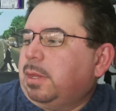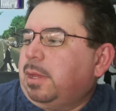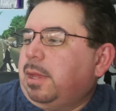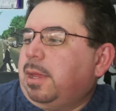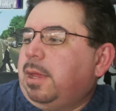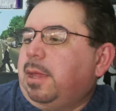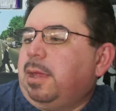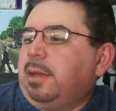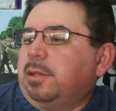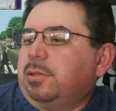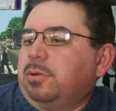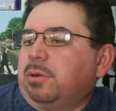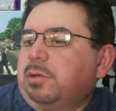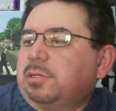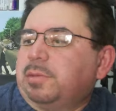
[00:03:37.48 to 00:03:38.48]
And it
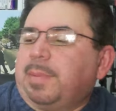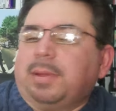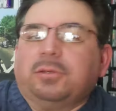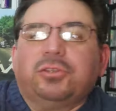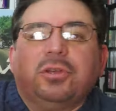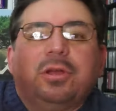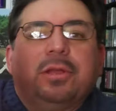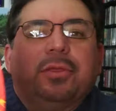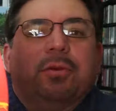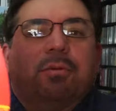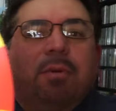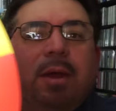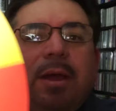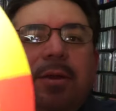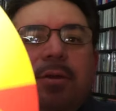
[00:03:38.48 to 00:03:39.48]
talks about John the
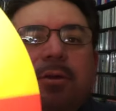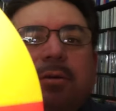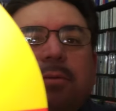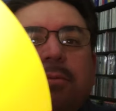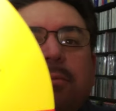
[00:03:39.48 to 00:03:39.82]
writer.